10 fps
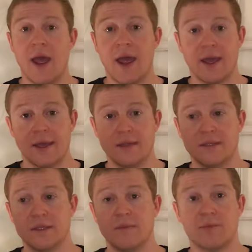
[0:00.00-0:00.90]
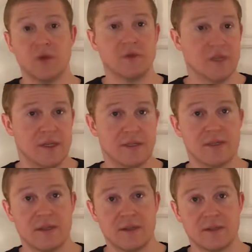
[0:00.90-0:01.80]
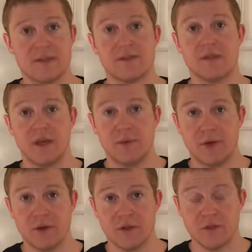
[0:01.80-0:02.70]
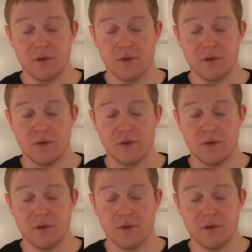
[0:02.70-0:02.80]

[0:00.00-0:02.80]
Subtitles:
and protein synthesis inhibitors,